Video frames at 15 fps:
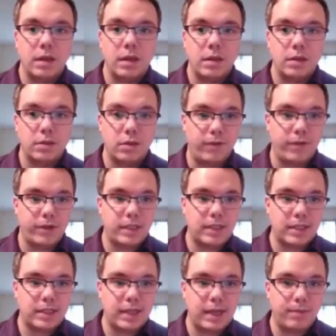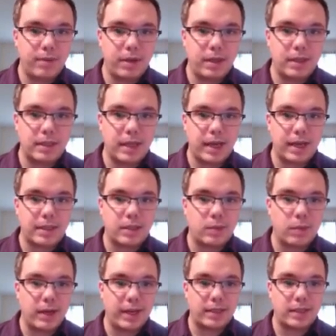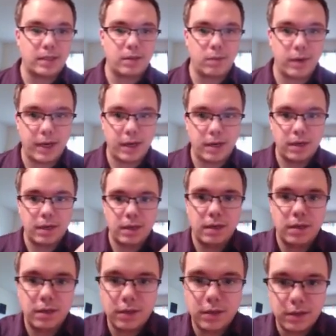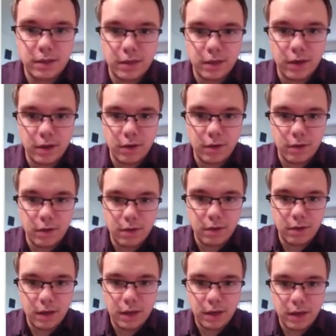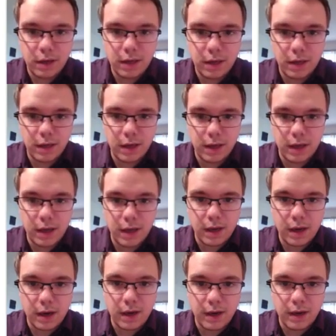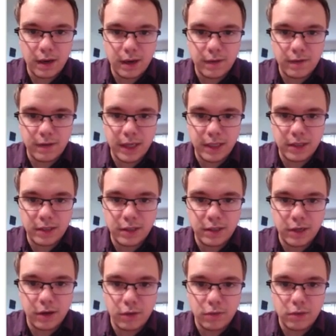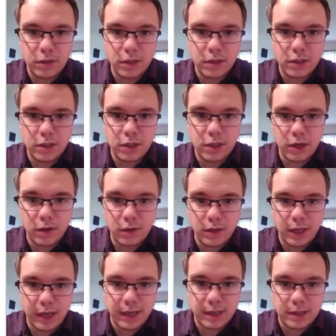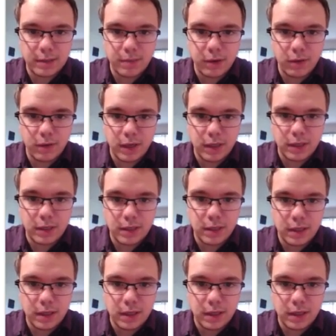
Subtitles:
So the first example is xy squared. So if they don't show the exponent,